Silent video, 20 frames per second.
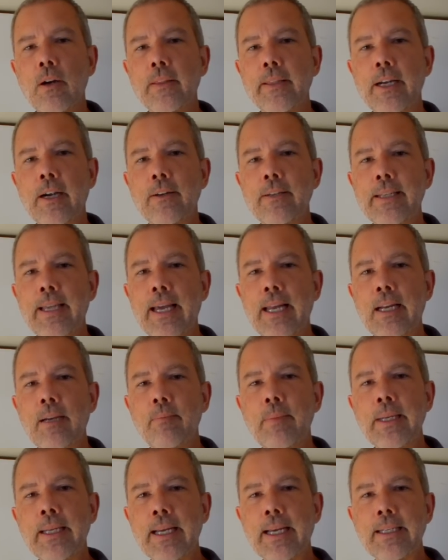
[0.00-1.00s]
on their antenna
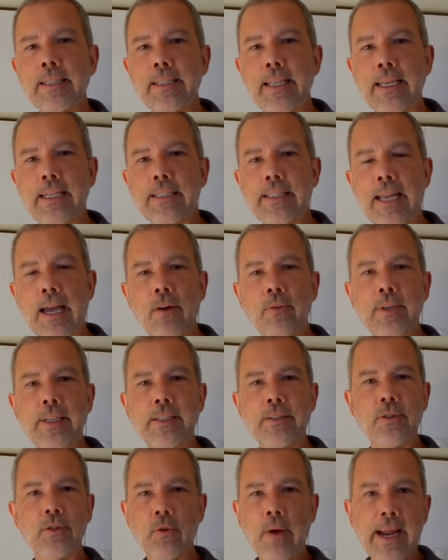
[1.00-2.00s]
because they
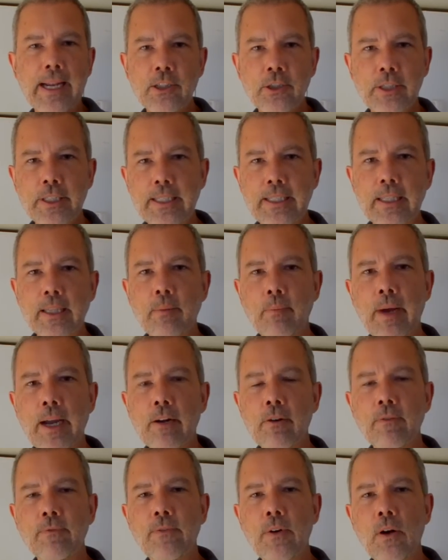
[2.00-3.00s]
sounded scratchy in the
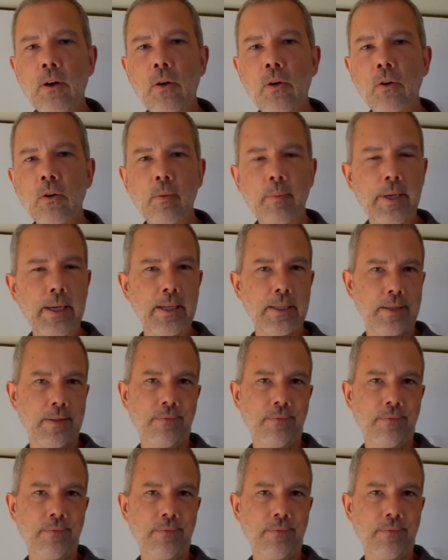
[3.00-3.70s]
microphone or because